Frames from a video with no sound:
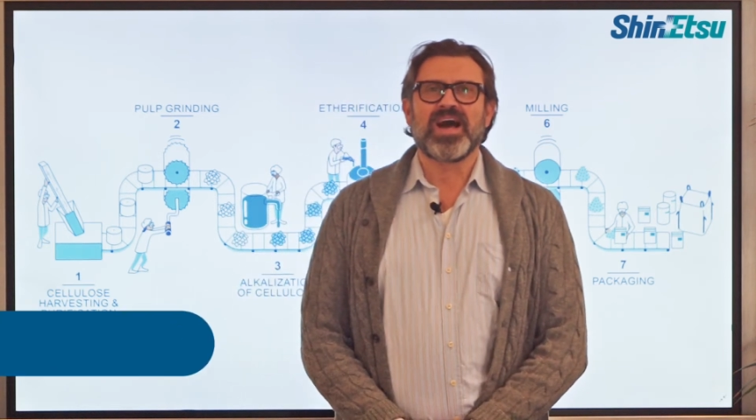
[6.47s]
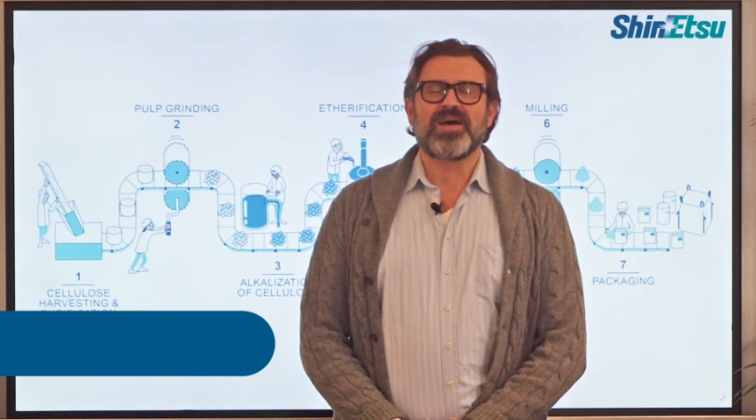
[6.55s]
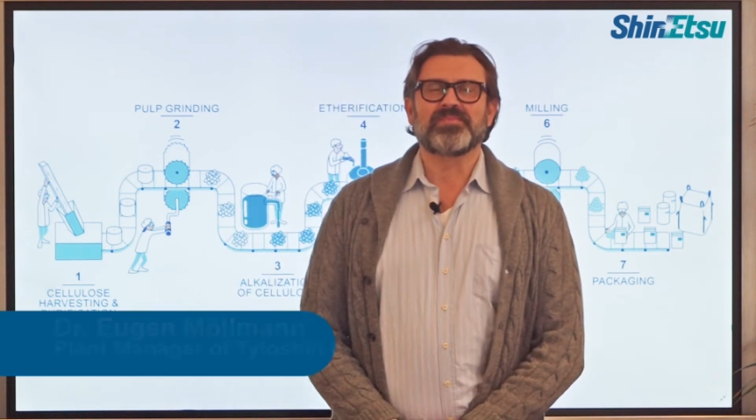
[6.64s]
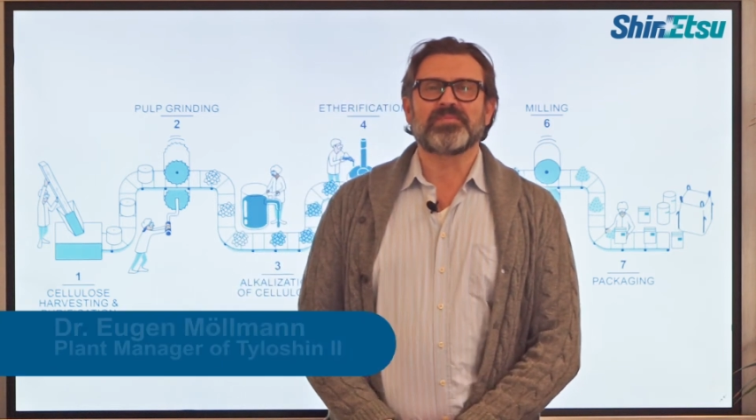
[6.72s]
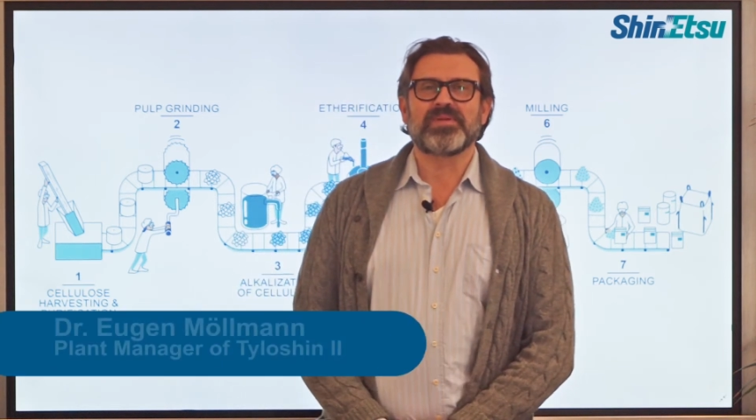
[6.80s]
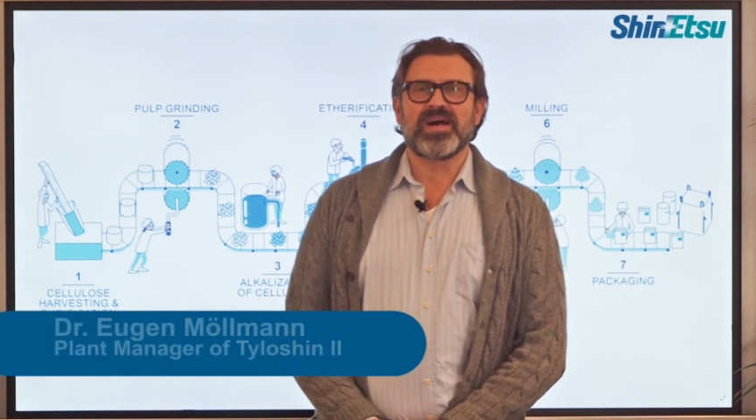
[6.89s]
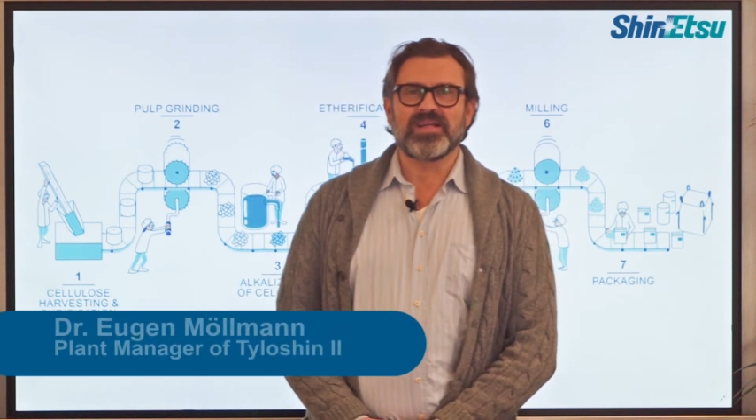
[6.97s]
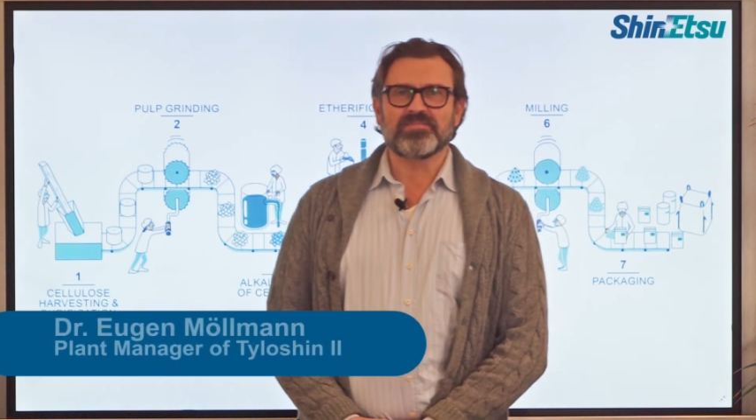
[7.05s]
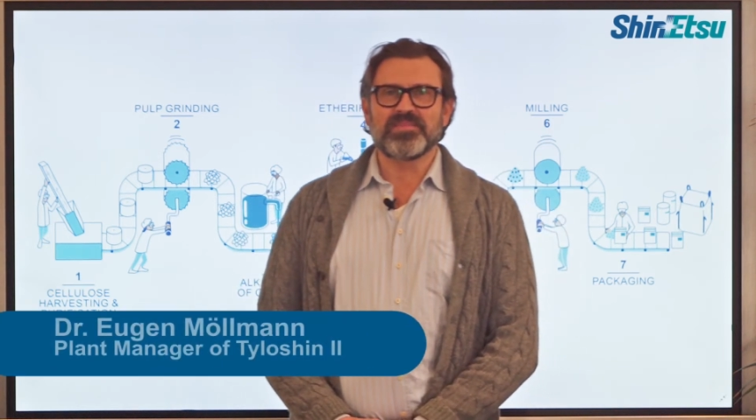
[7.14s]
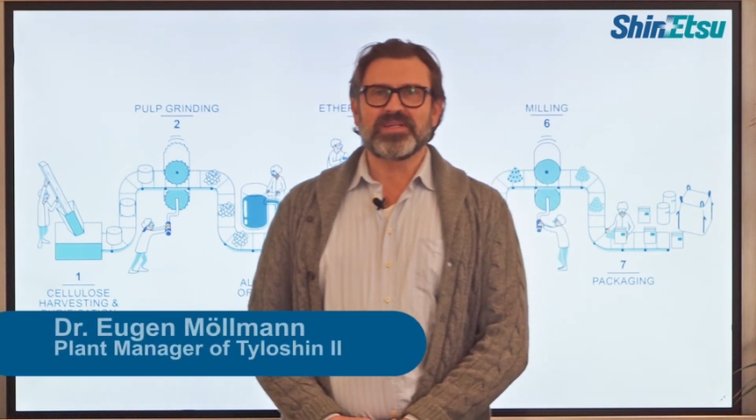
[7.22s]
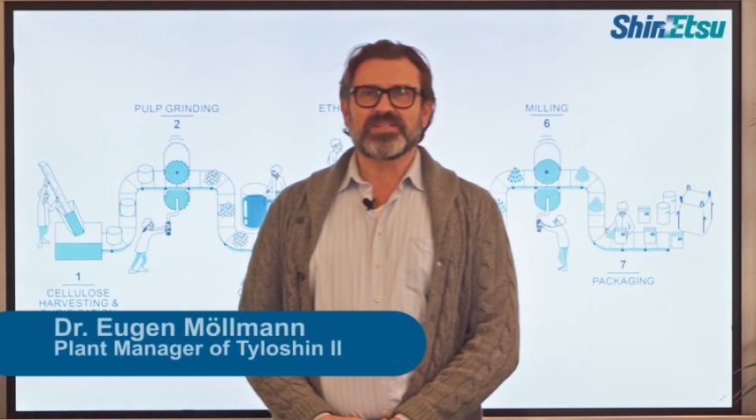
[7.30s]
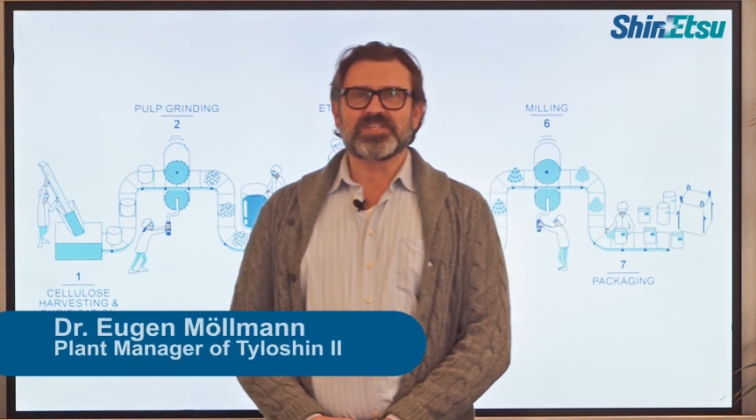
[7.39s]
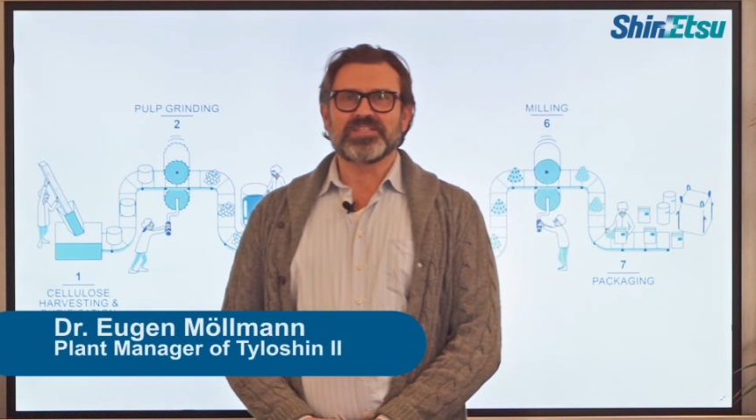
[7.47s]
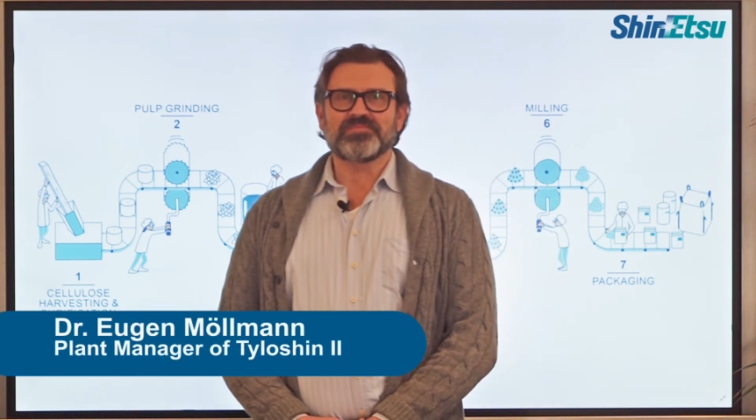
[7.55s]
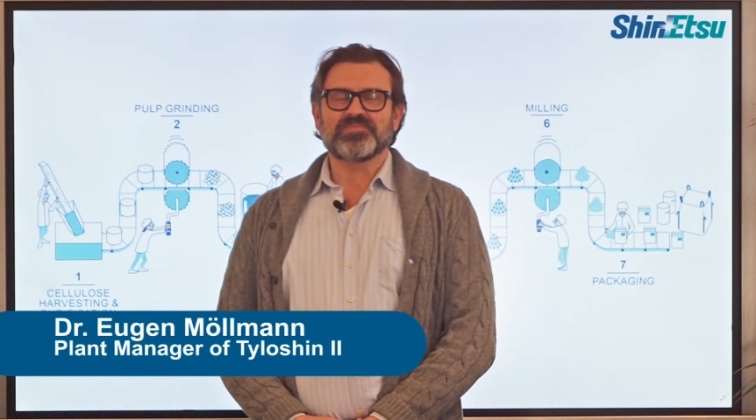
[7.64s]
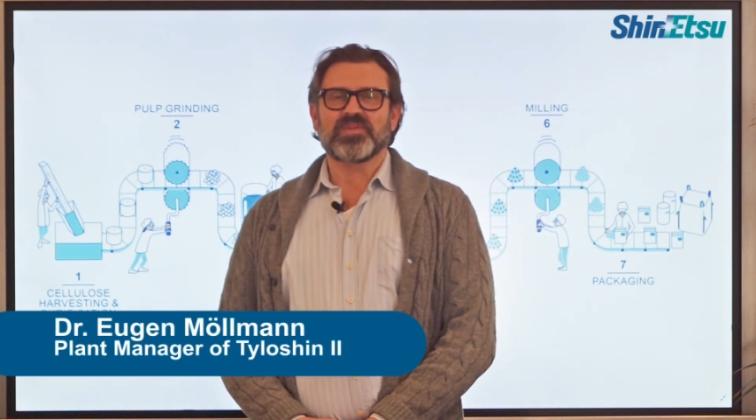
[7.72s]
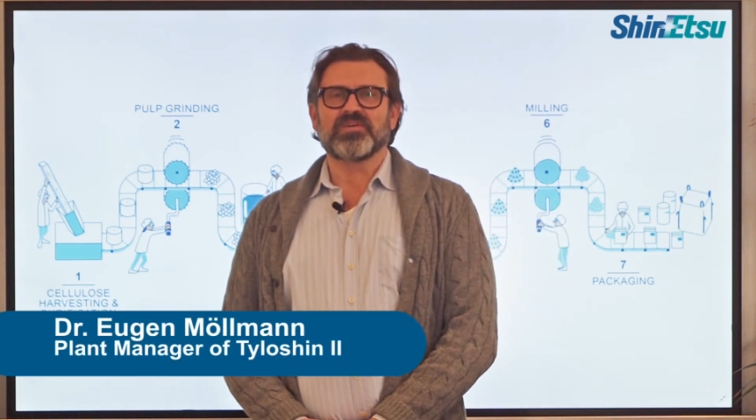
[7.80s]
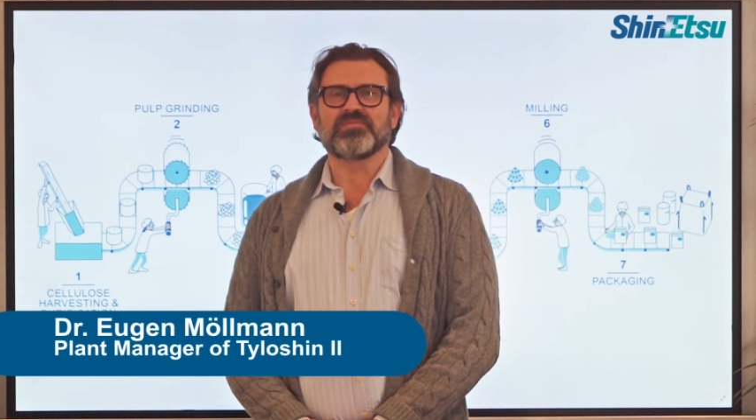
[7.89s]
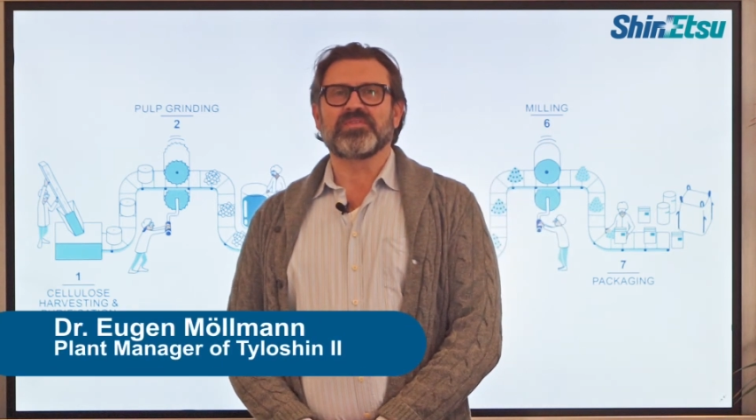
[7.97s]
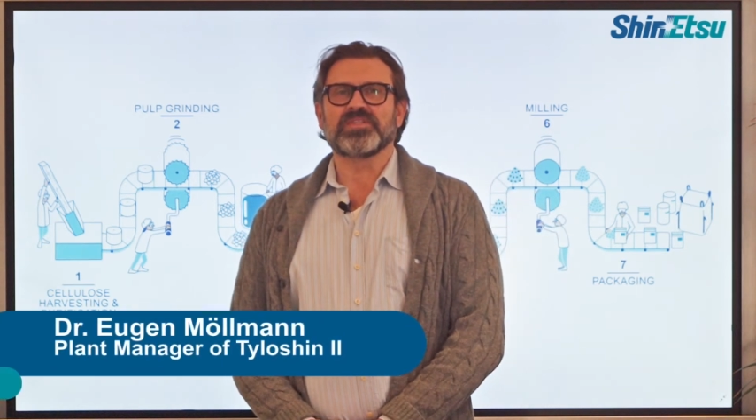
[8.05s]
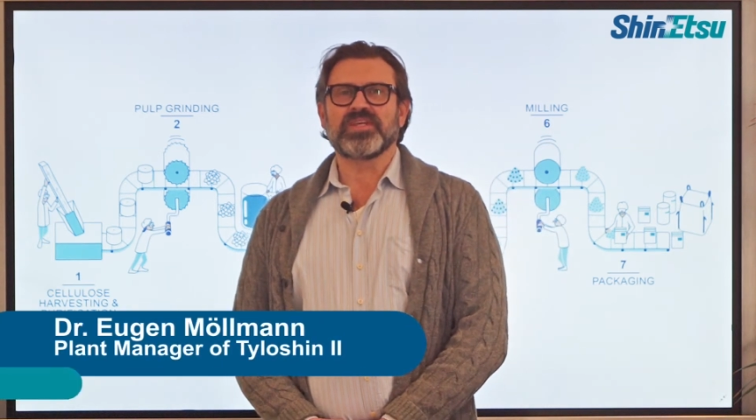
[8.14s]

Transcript: I'm the plant manager of the